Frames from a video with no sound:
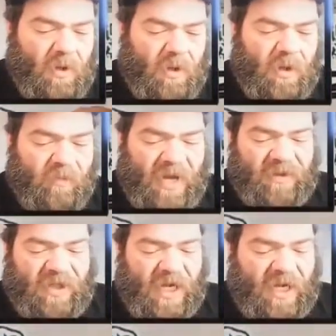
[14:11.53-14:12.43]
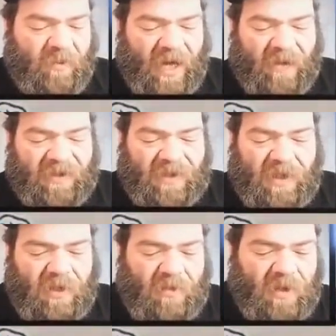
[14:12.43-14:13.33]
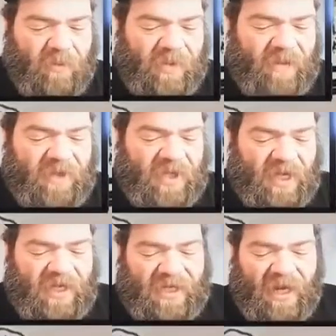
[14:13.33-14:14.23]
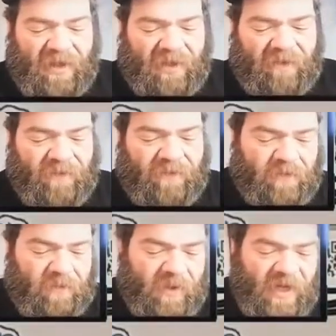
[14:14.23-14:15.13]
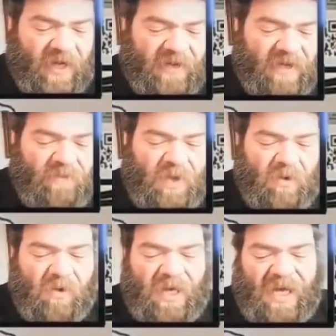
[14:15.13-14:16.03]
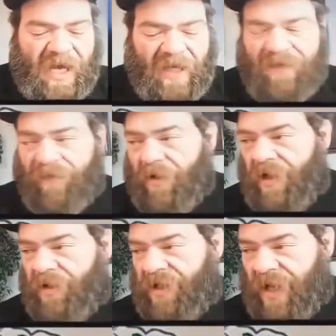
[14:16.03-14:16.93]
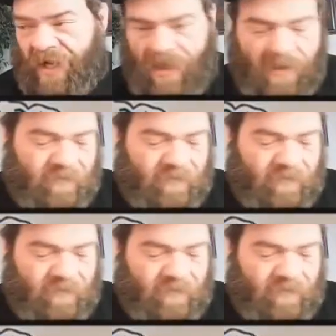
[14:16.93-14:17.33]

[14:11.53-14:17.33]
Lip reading: a baby shiny Abomasnow, a baby shiny Dolive. We got the Mew EX Full Art Shiny.